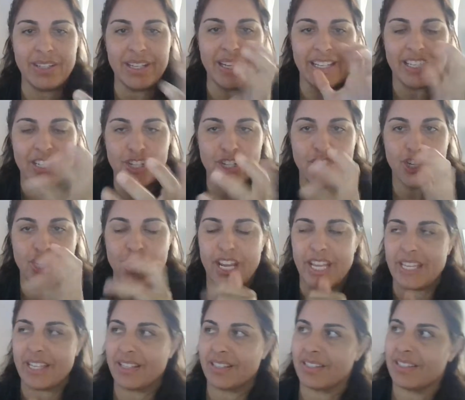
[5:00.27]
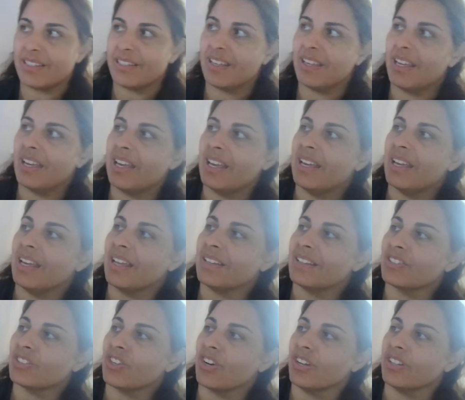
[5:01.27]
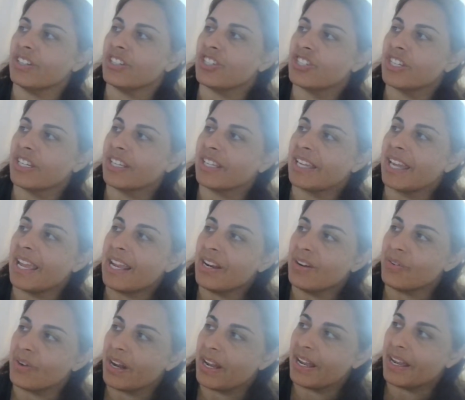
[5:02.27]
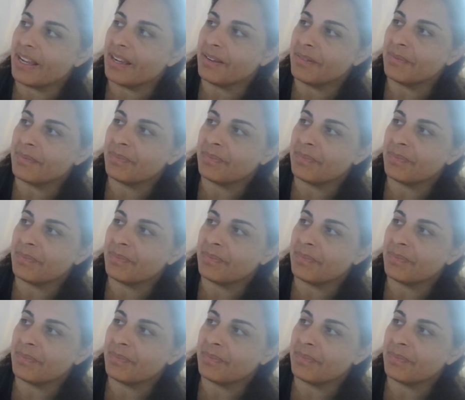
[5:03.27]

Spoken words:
it and it shakes. And it's called a shikere.